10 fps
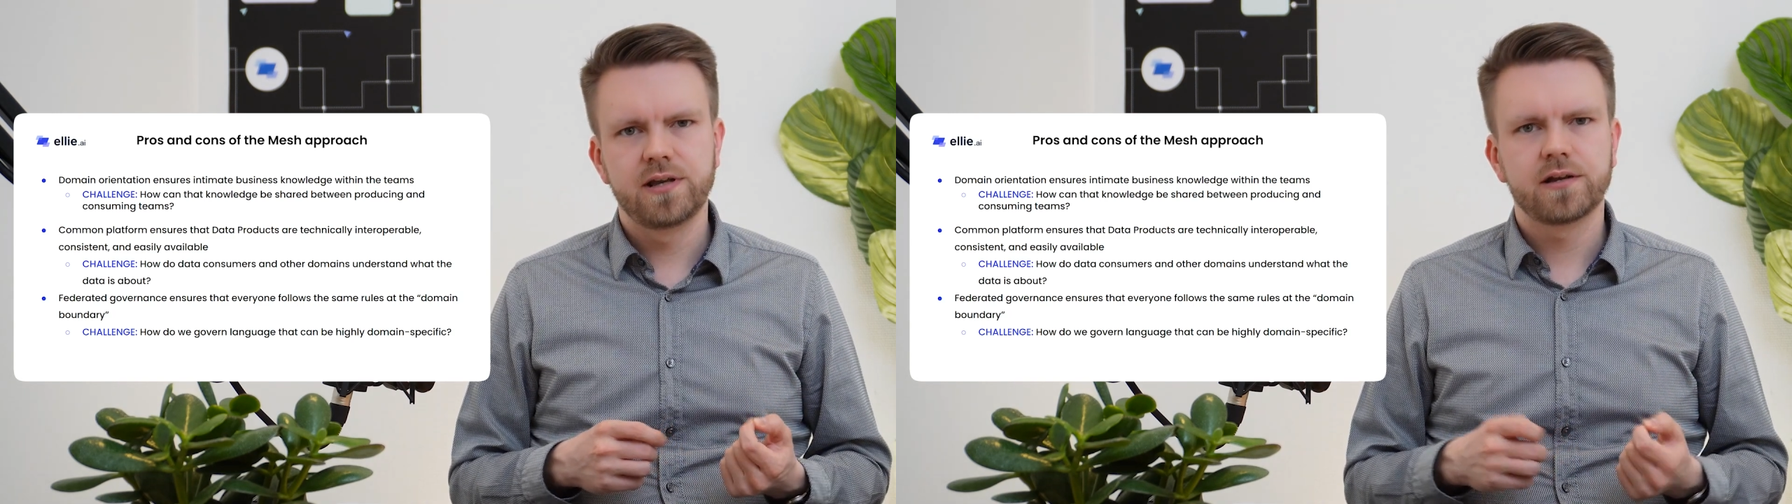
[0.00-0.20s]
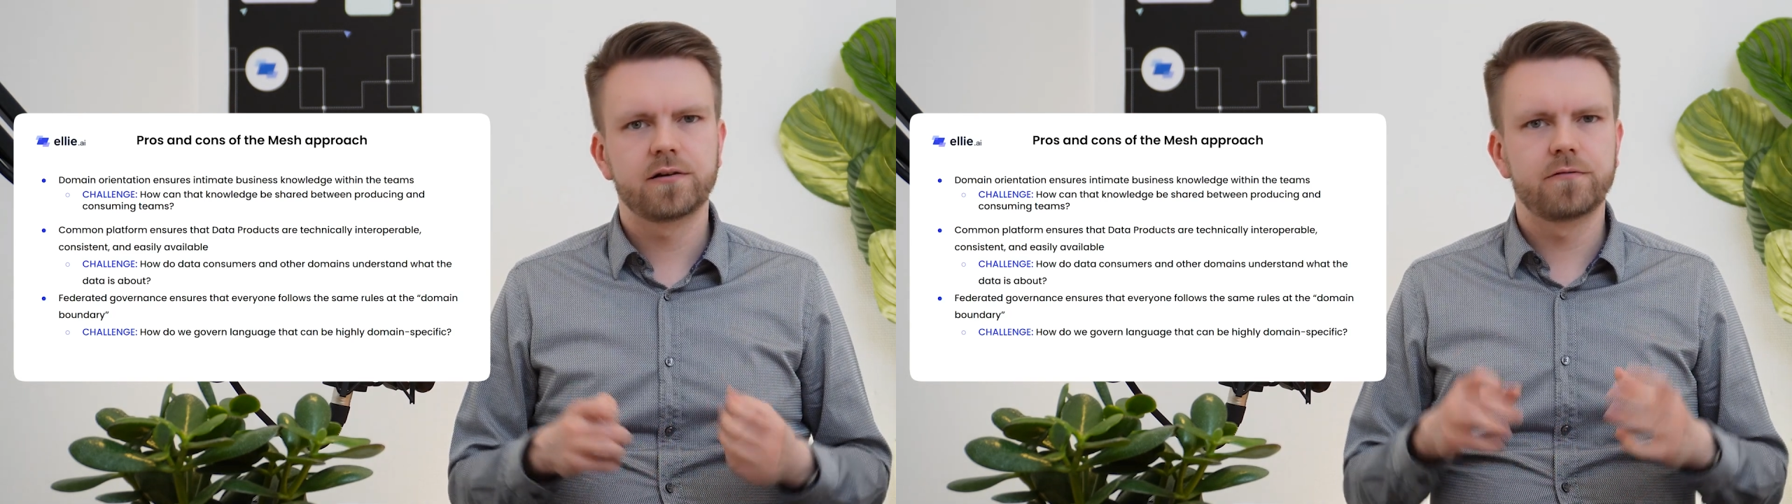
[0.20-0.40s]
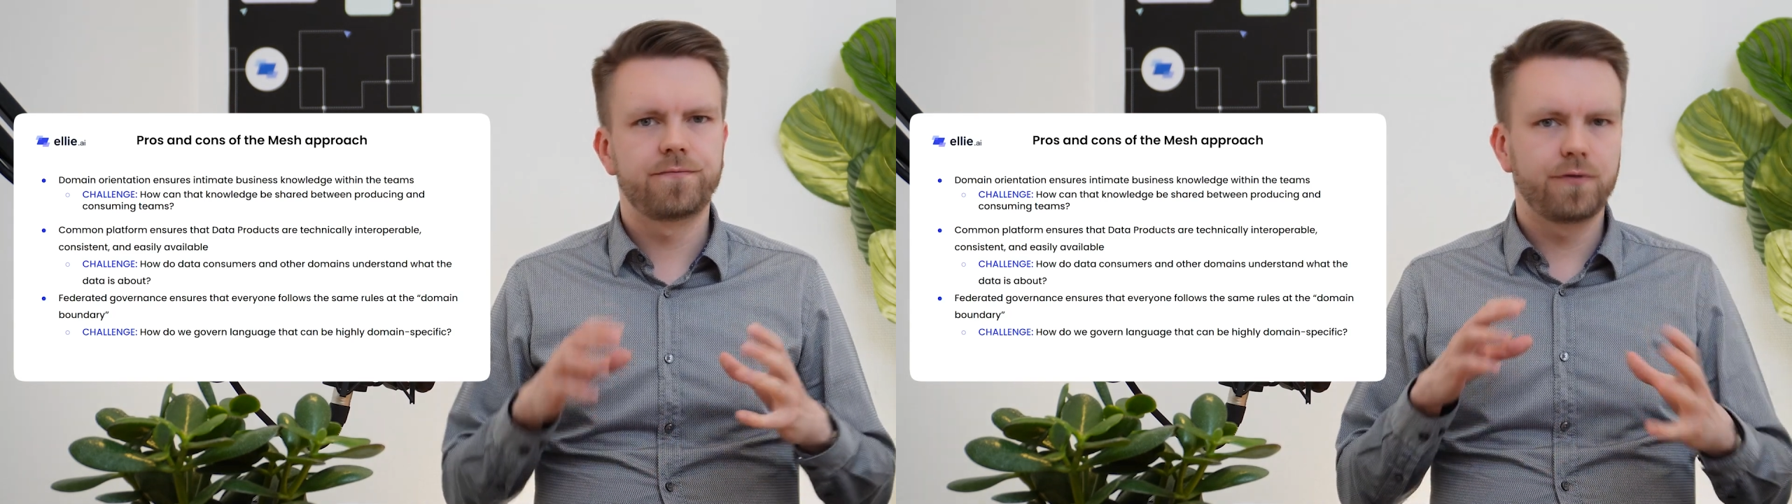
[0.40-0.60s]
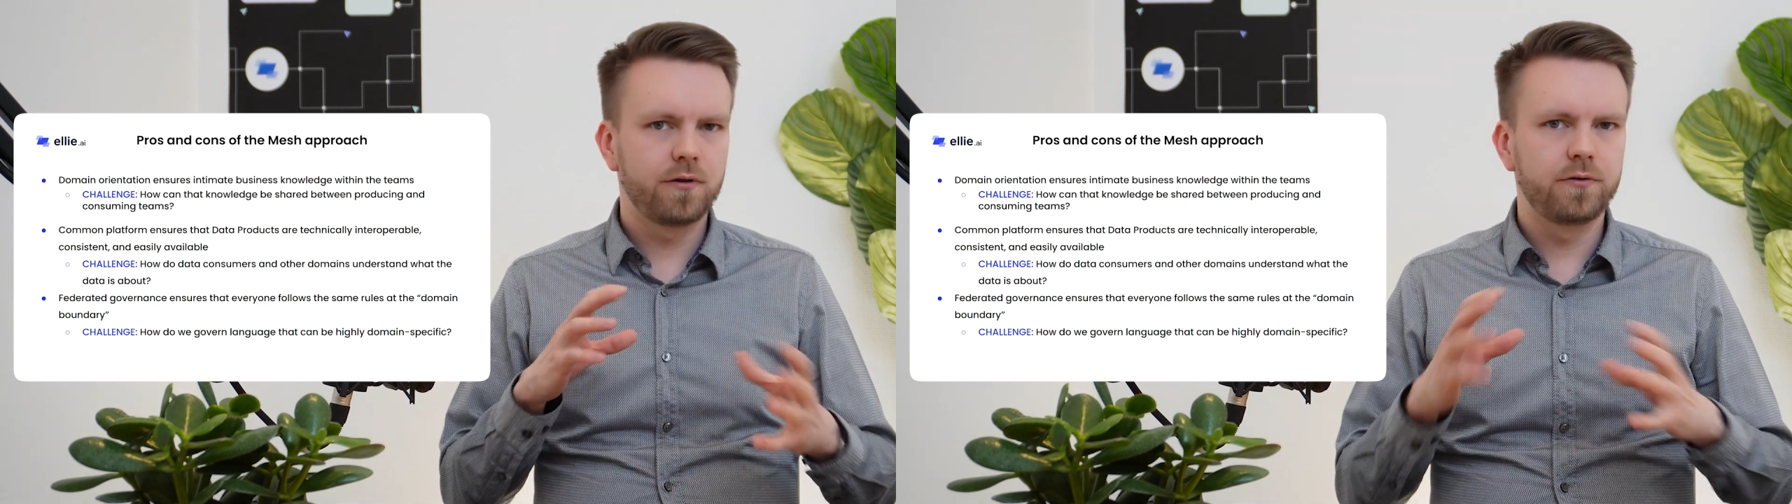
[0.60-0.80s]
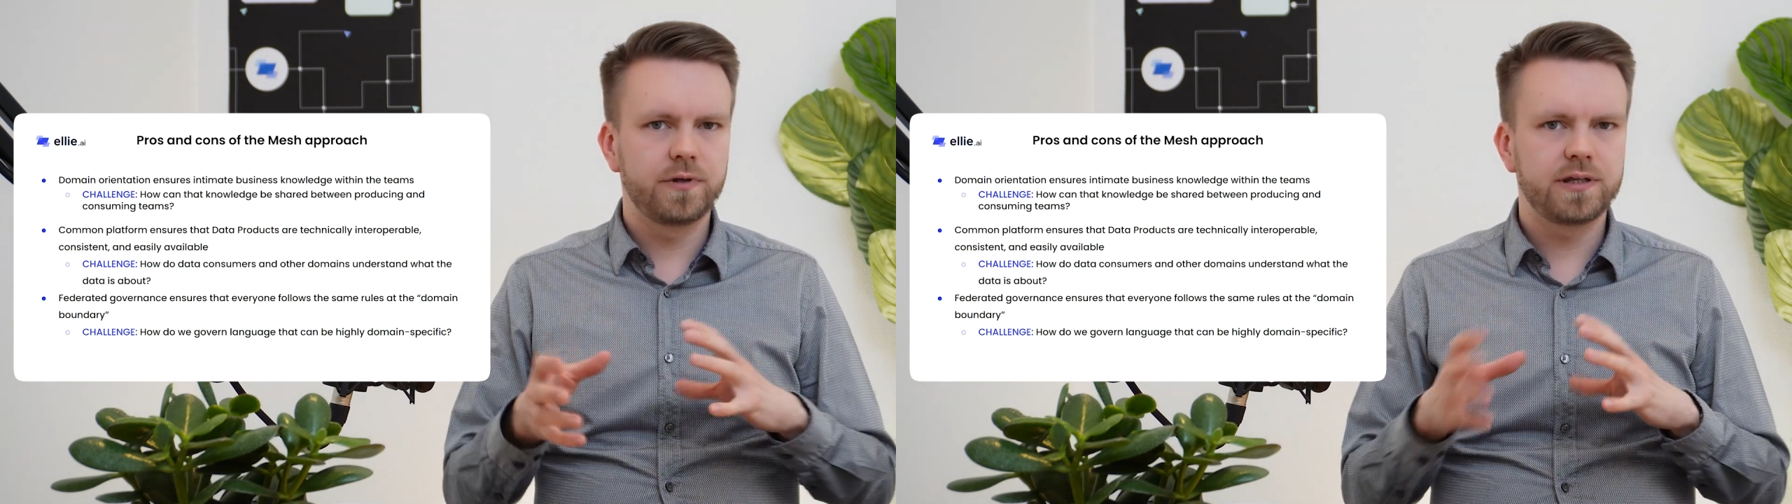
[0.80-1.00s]
kind of
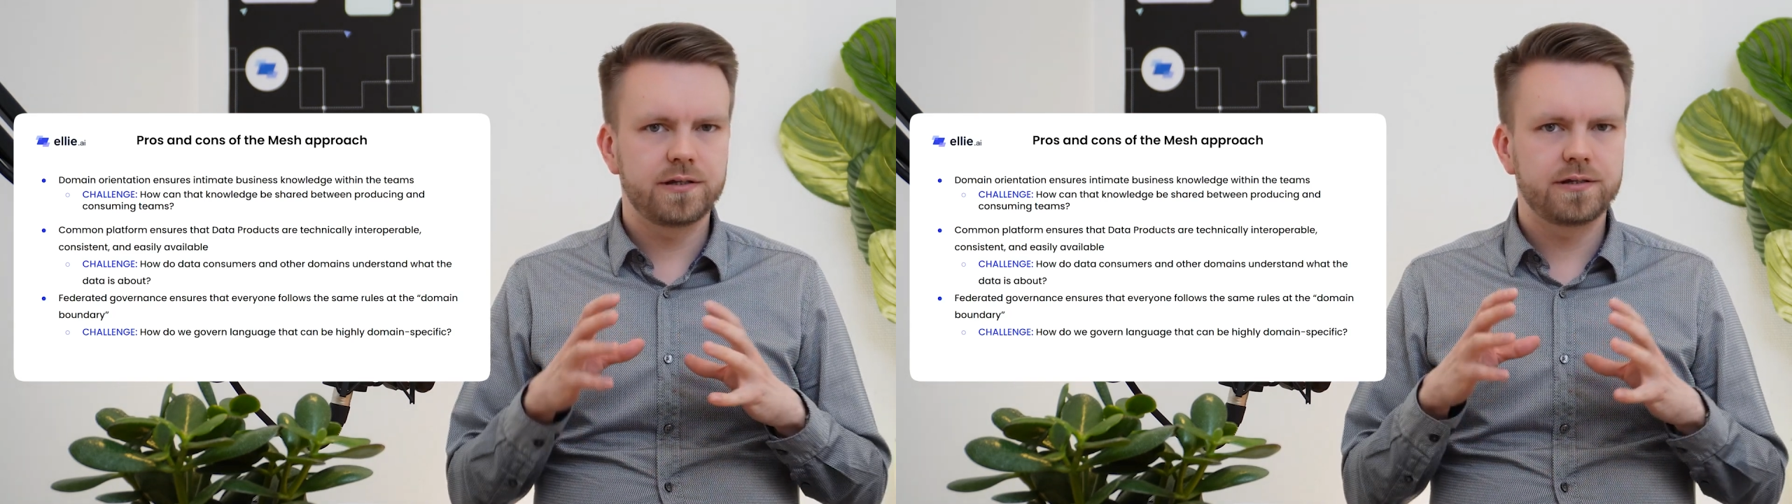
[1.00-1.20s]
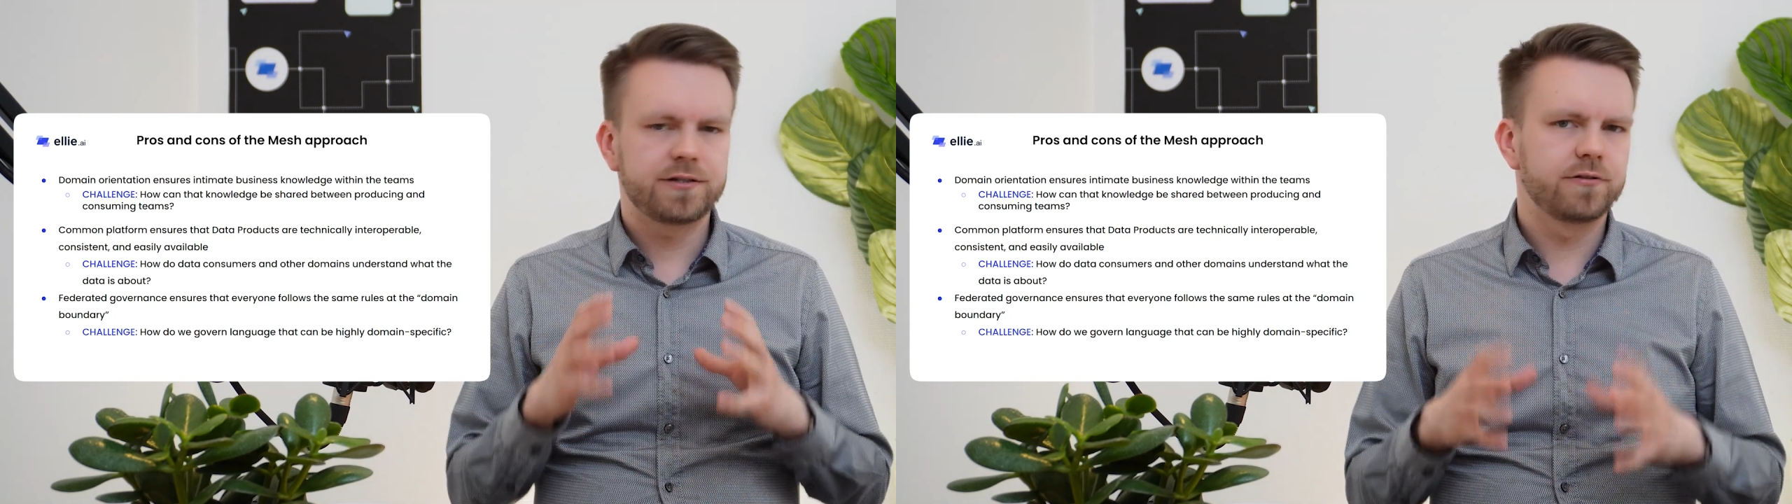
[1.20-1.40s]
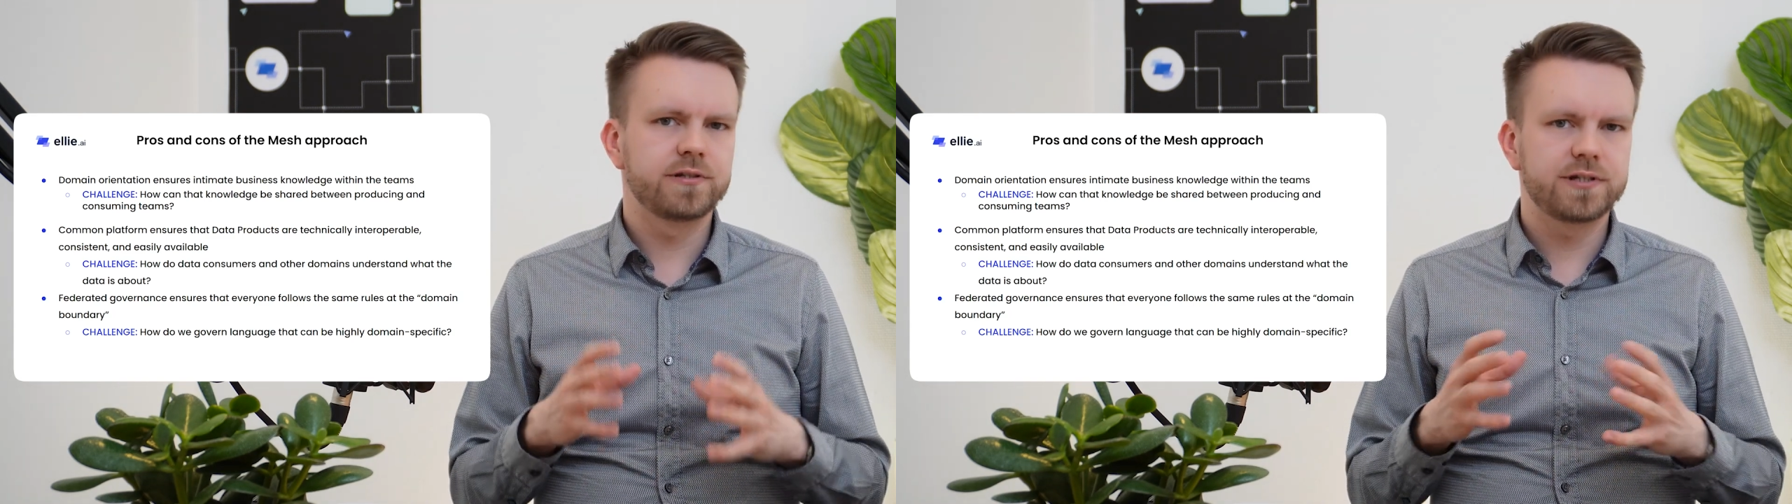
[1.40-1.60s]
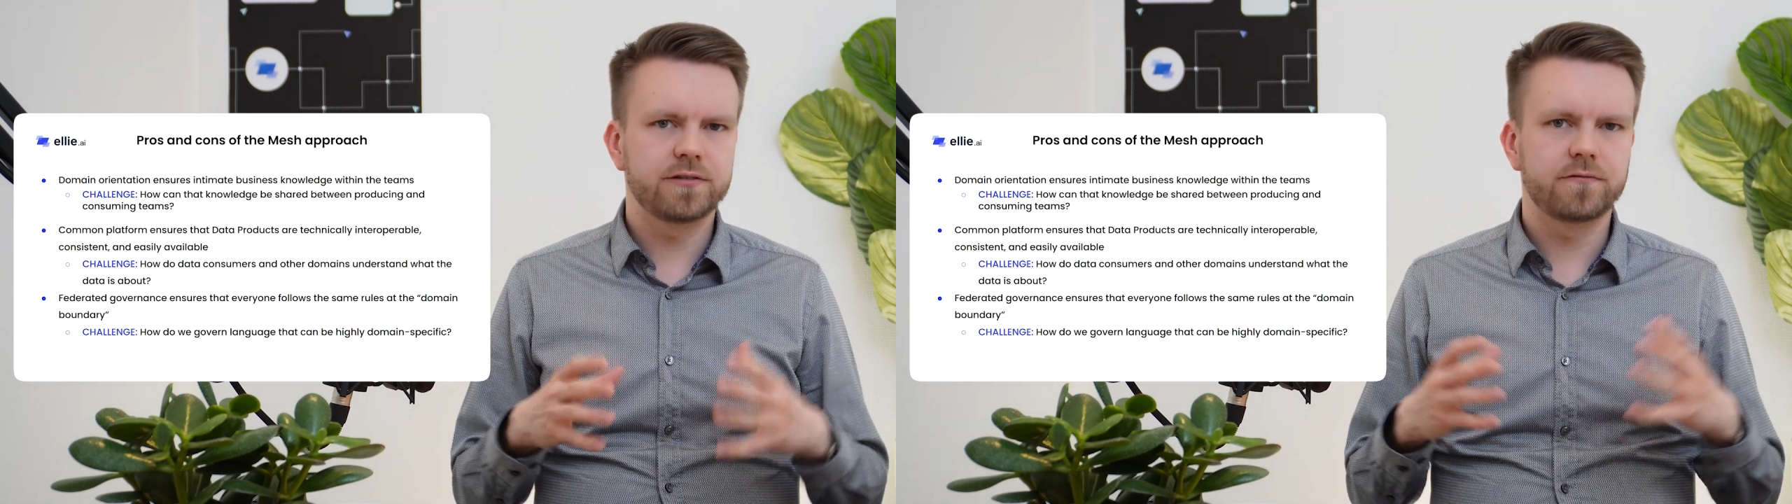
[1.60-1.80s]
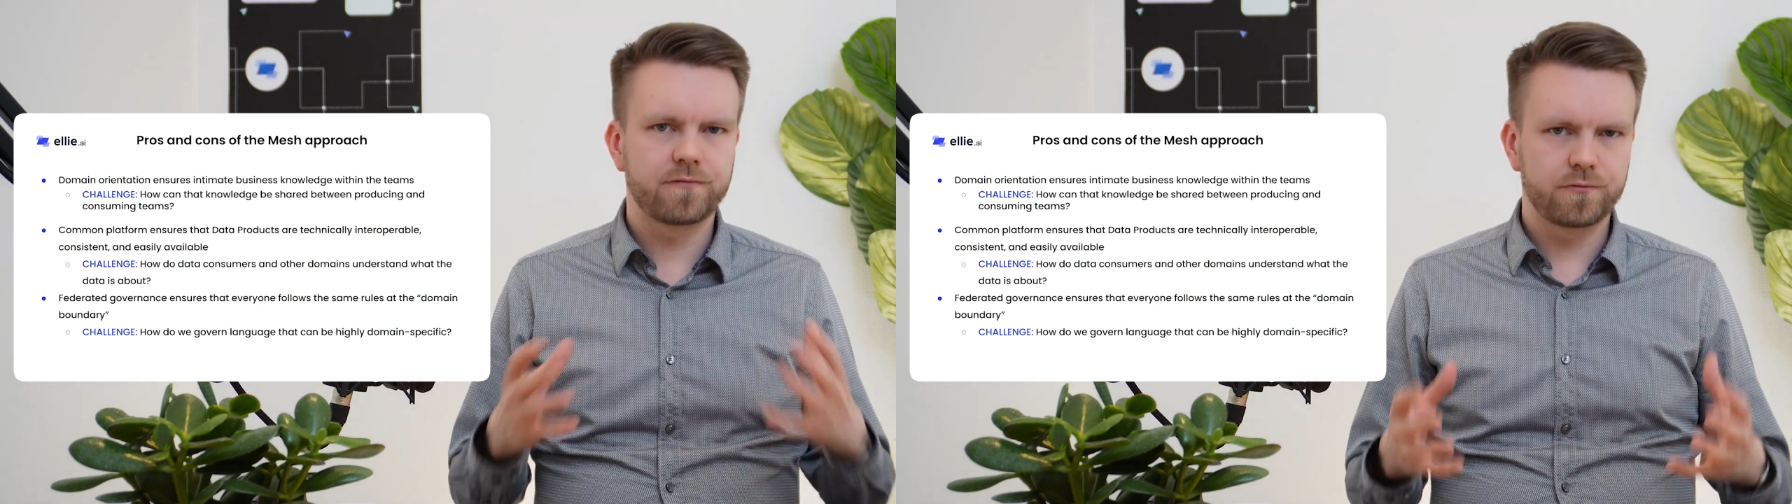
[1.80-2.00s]
follow a certain set
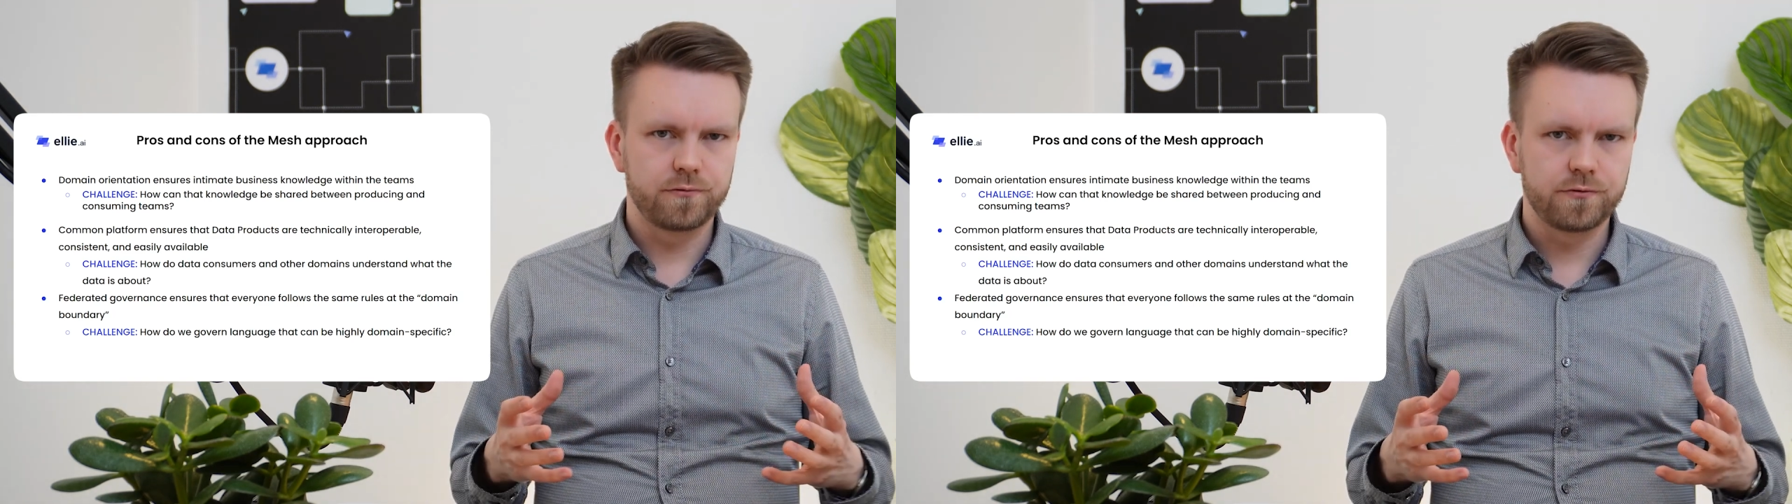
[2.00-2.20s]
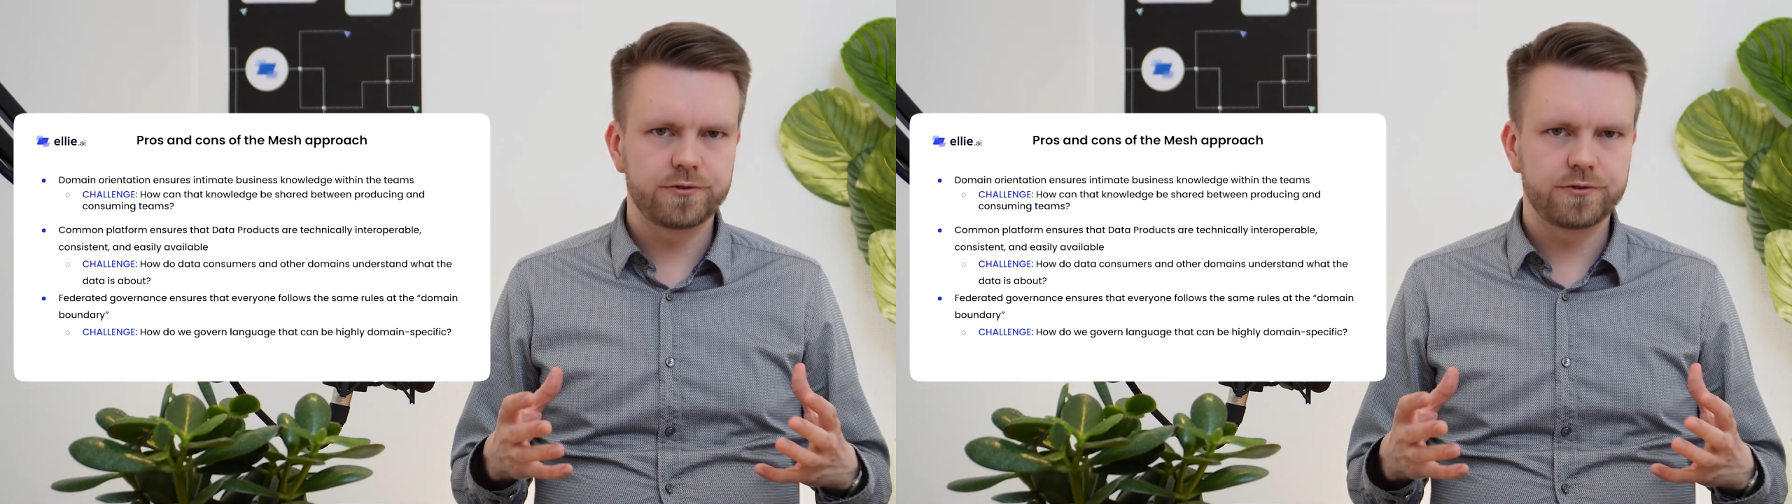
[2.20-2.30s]
of rules,